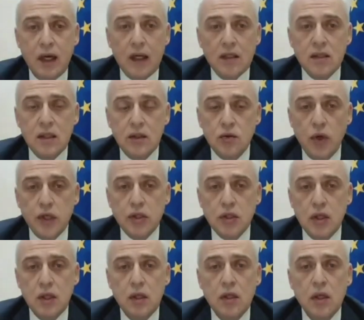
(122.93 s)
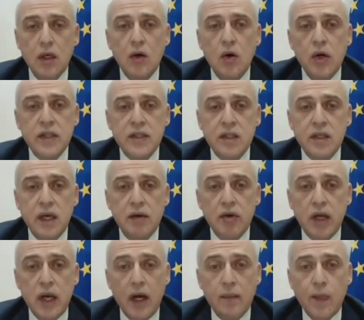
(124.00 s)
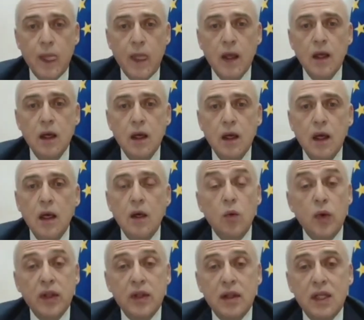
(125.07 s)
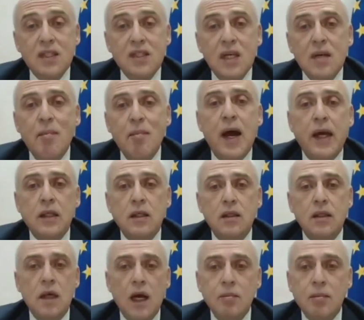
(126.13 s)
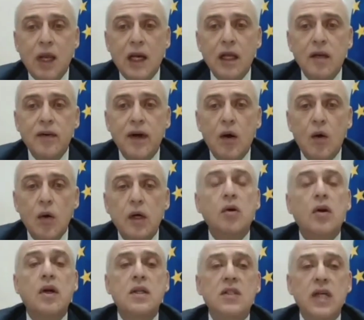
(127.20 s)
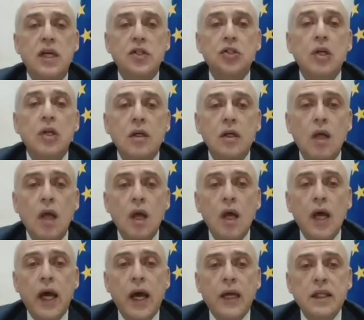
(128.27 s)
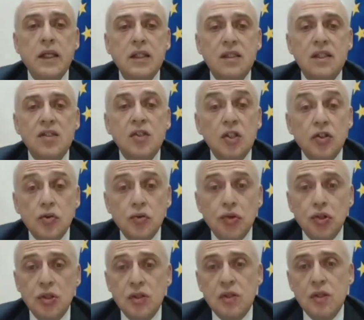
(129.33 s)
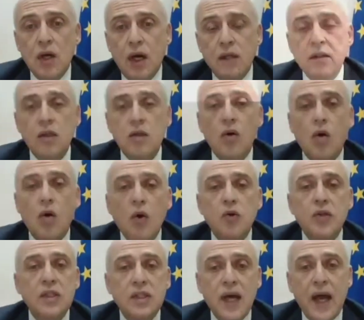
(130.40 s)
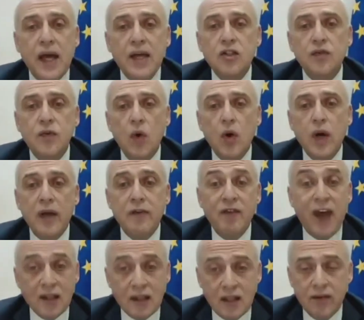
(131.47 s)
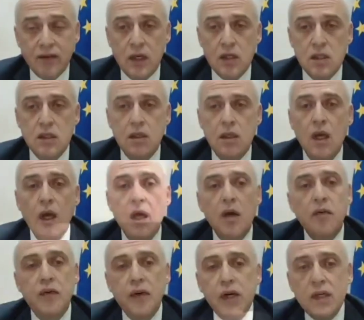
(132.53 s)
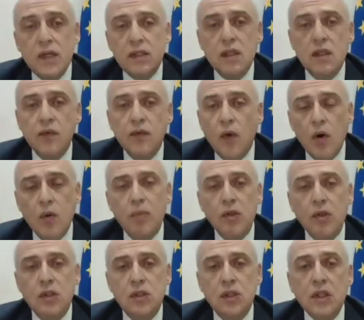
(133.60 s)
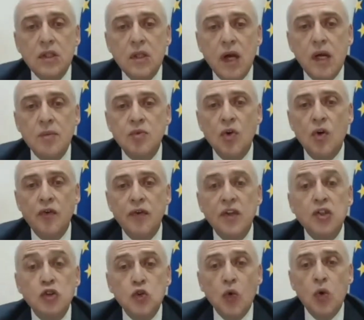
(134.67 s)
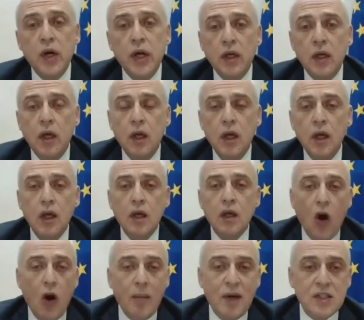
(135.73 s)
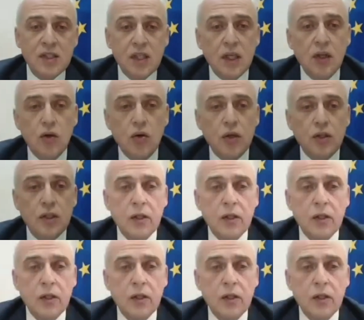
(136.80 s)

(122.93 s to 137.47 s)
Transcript: situation in the OSCE area. With this in mind, I believe our organization and its institutions undergo the test for effectiveness, first and foremost in terms of ensuring common security.